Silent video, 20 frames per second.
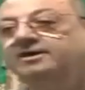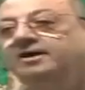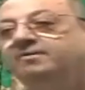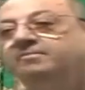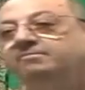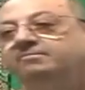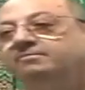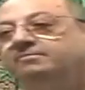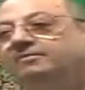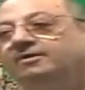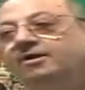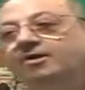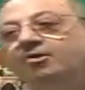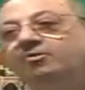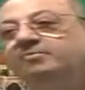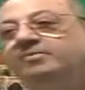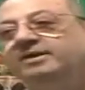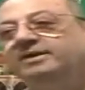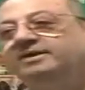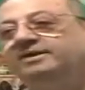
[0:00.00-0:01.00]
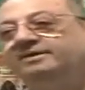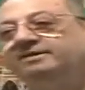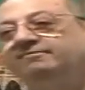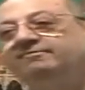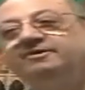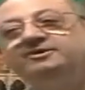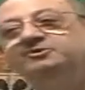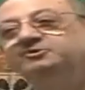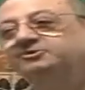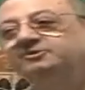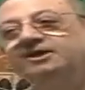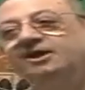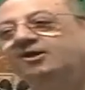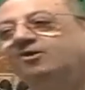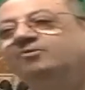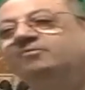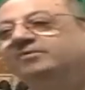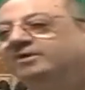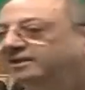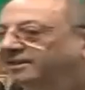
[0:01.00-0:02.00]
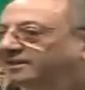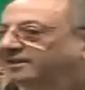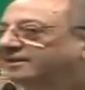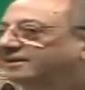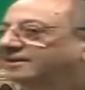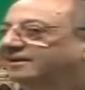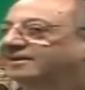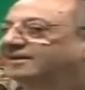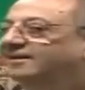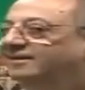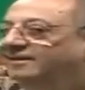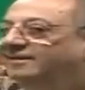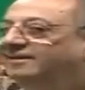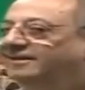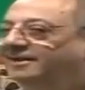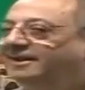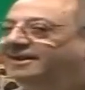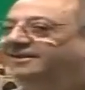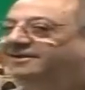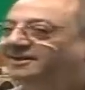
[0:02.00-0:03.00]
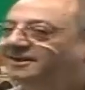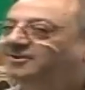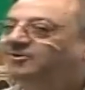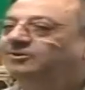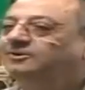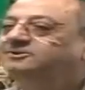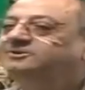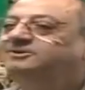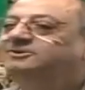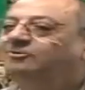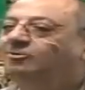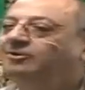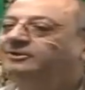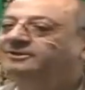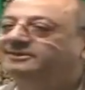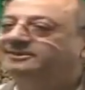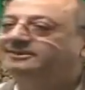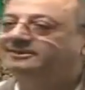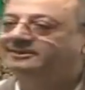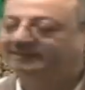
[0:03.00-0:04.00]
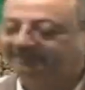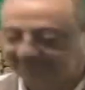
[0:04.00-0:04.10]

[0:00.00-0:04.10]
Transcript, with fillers: come how many? When you say how many, it denotes quantity.